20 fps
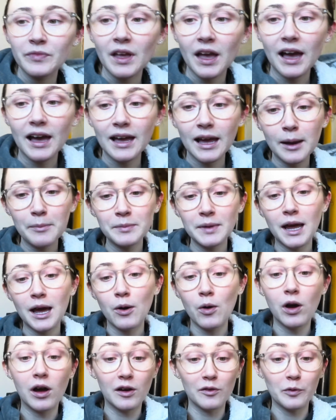I am
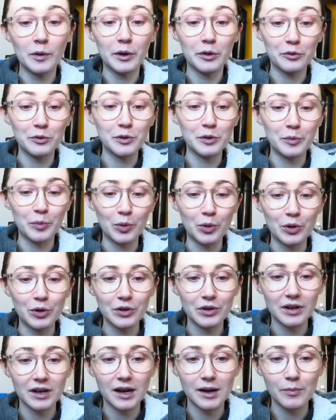now halfway through the
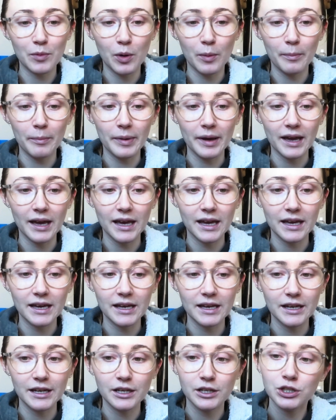book. I'm on
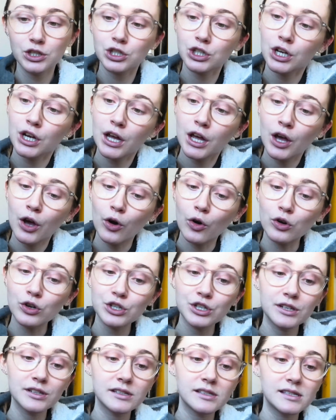page
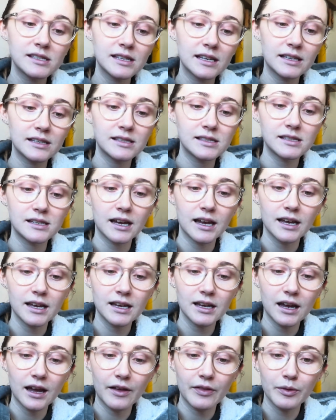
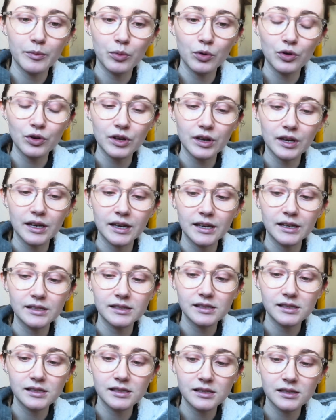160 and the book
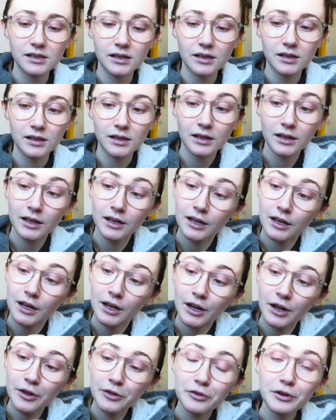is
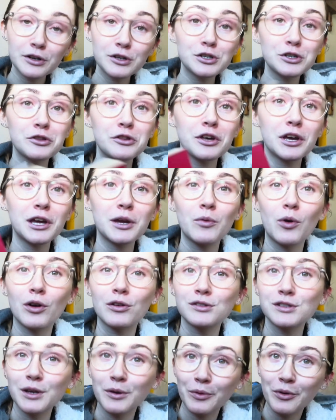
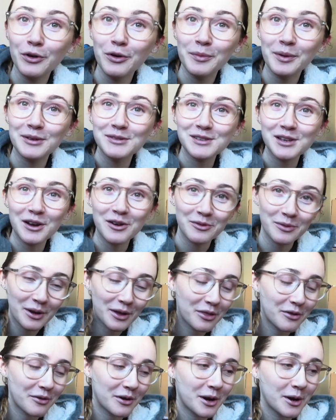331, so almost halfway
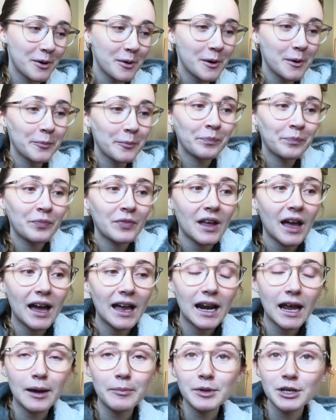through.
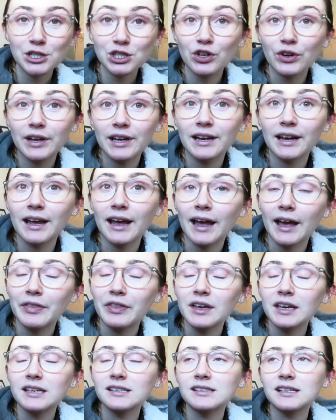And I'm enjoying it. I
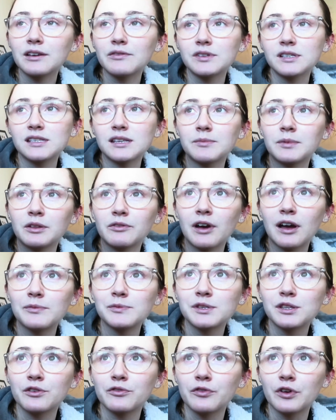think it's given similar vibes
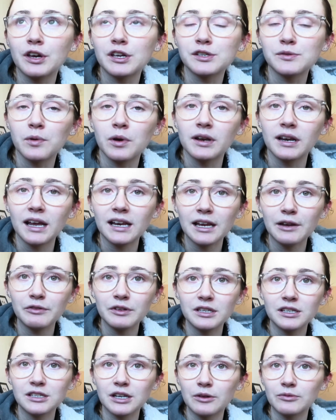to the first one. I
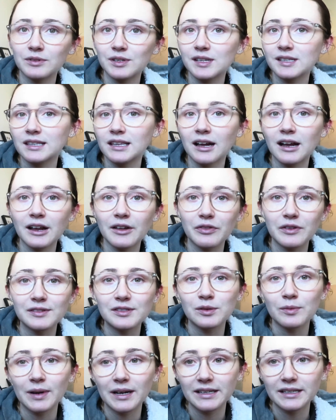definitely don't dislike this
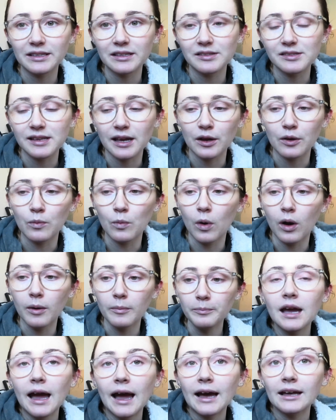the way I did the second
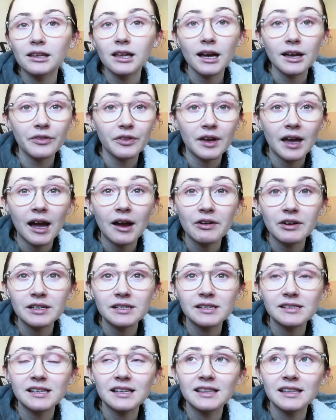one. I like the
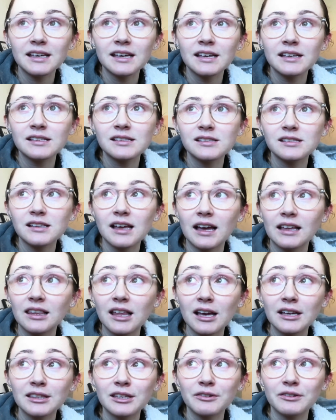characters in this. I
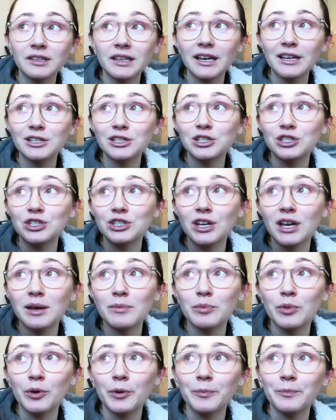like their
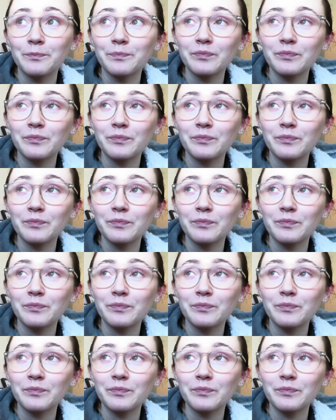relationship, but